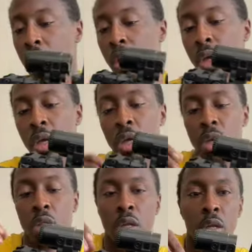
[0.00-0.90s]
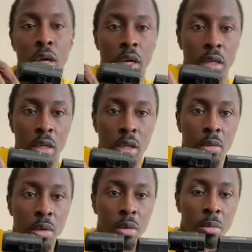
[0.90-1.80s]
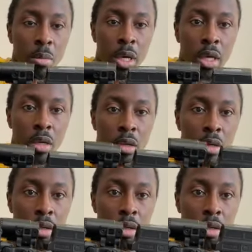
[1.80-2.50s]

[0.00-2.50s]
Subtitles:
and I got the other one back here.